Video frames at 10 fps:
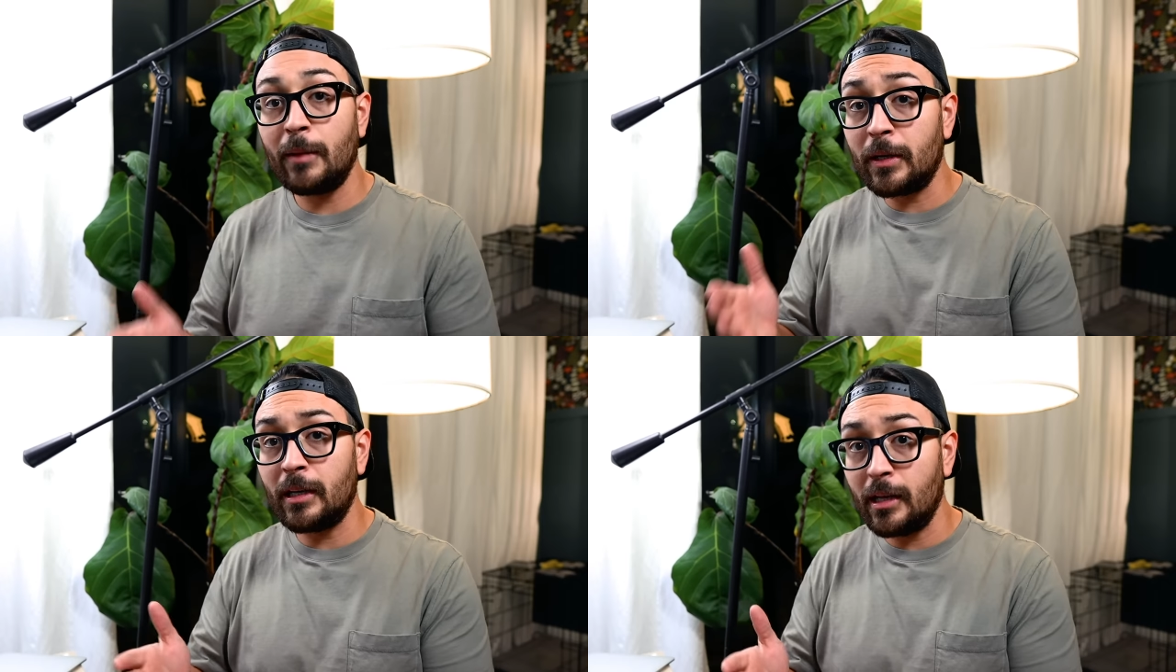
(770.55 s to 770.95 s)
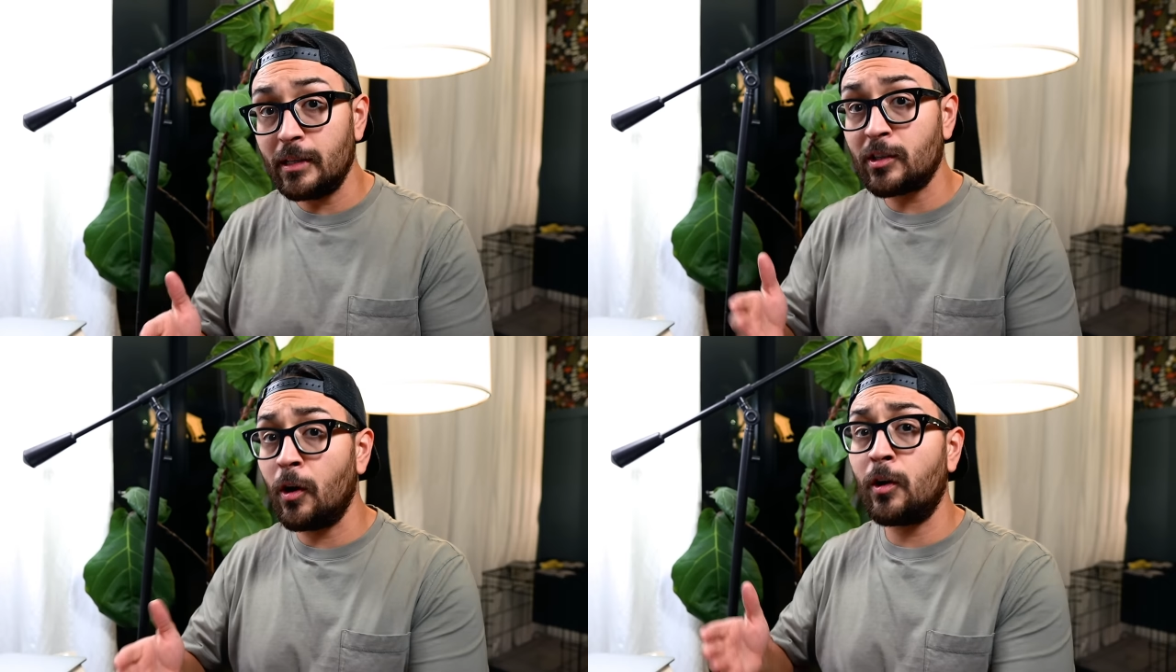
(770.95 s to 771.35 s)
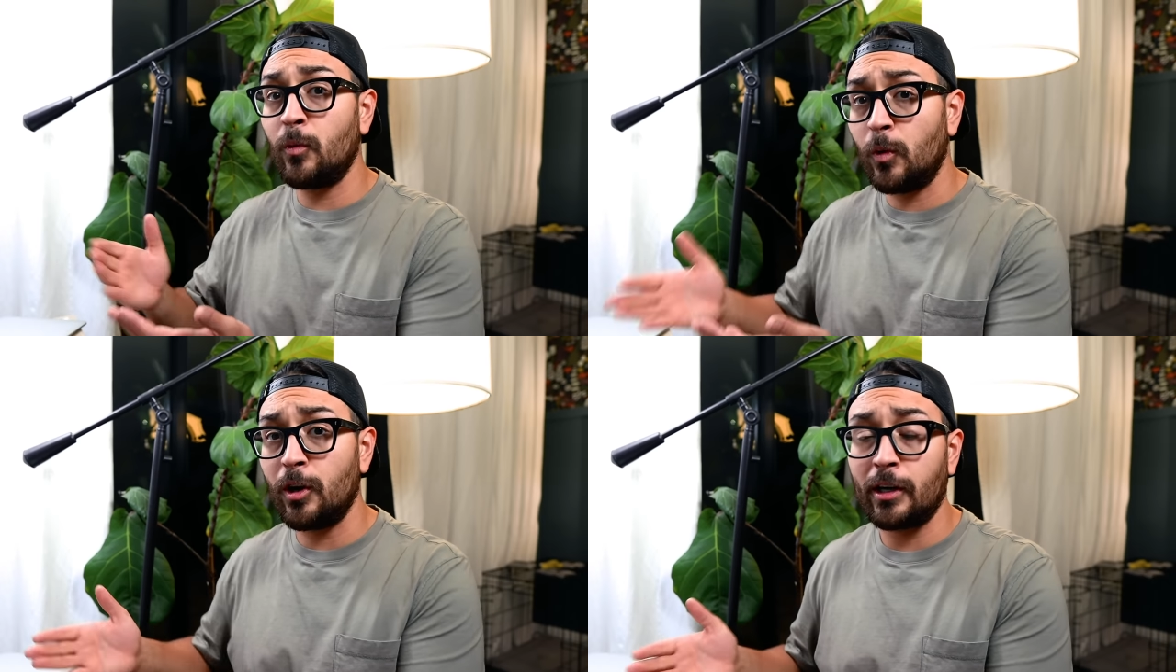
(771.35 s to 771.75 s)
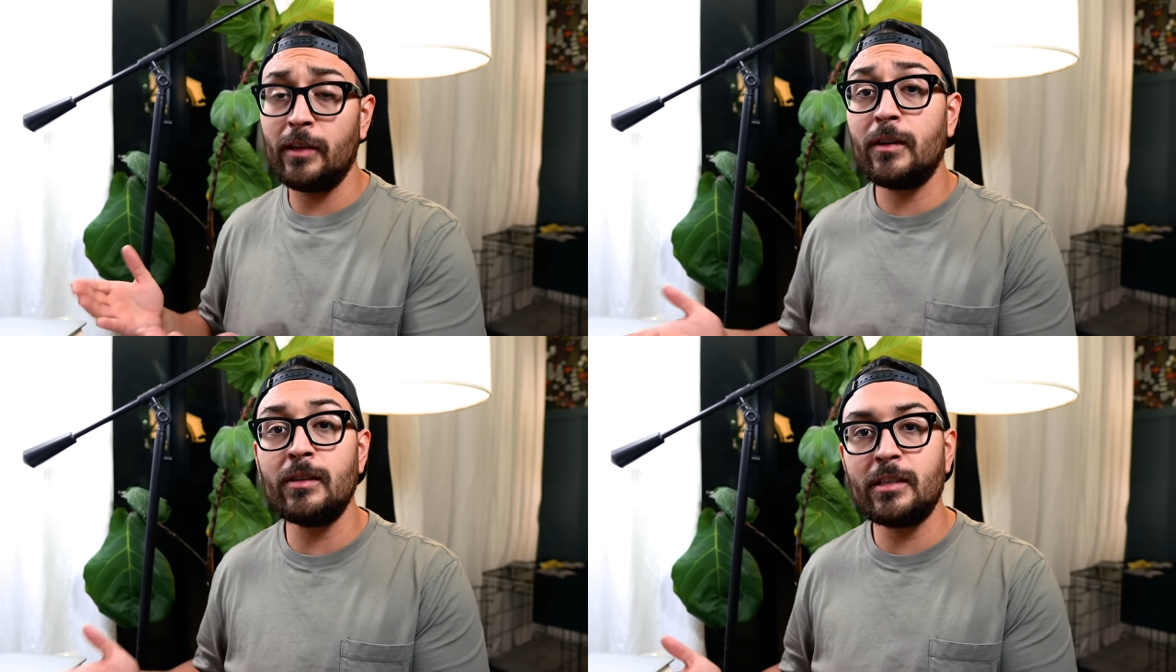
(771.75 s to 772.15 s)
But it is hard work,
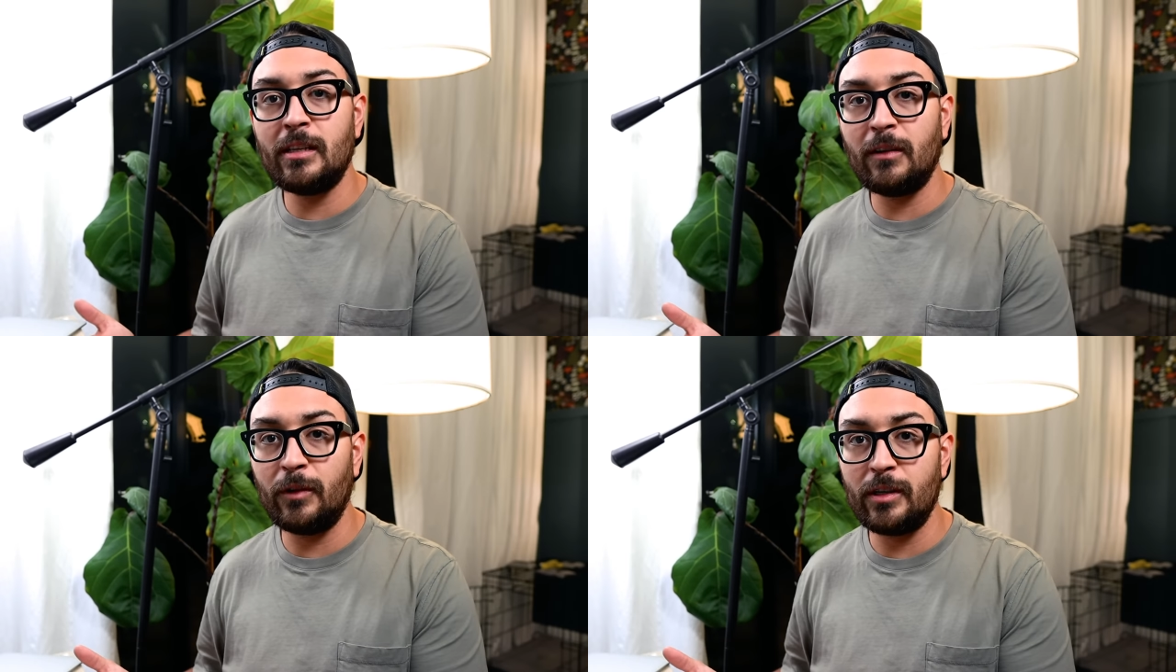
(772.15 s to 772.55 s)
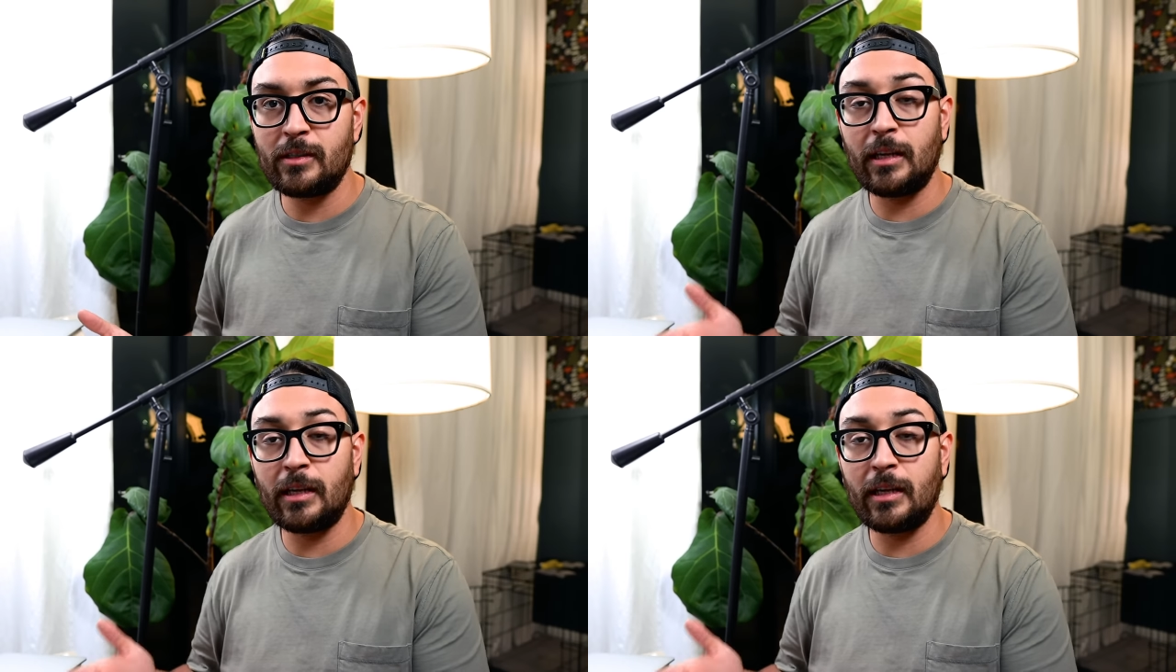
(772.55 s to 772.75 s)
and there is a difference.